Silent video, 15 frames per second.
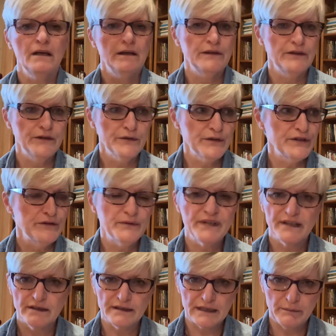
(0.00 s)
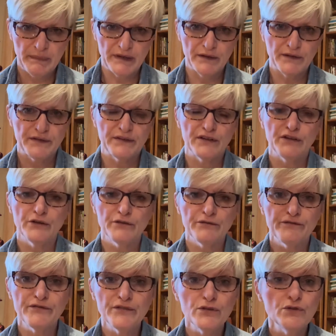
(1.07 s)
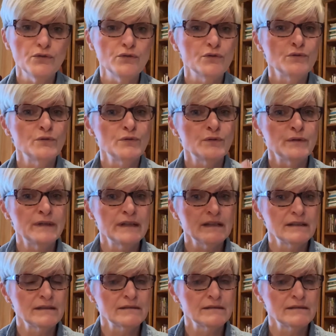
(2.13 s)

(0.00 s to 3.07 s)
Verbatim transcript: your utility bills, and your food.